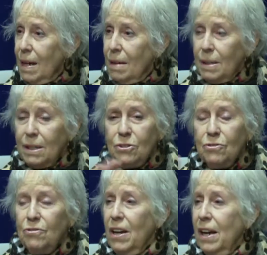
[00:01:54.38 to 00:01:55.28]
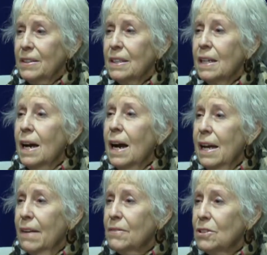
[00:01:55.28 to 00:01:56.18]
I'm eating too fast. I
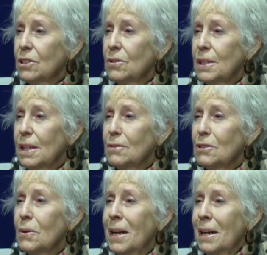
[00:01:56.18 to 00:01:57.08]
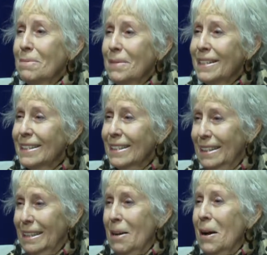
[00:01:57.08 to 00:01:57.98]
have to slow down. So I
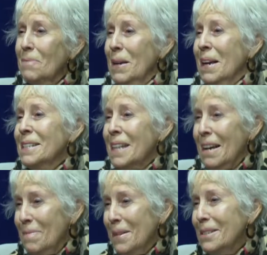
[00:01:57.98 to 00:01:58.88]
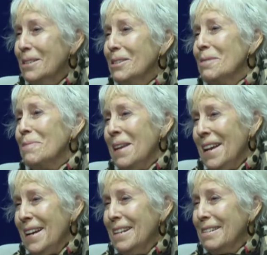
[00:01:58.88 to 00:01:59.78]
recently, because I've been to
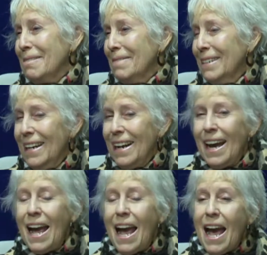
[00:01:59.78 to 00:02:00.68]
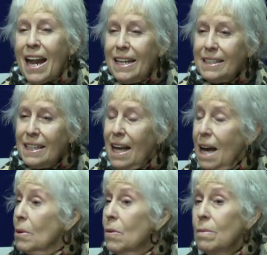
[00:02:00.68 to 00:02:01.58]
Japan and Korea, and I said,
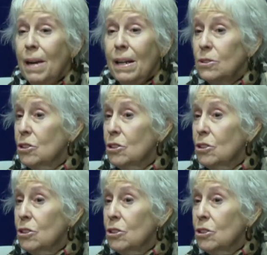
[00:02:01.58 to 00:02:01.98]
I'm going back to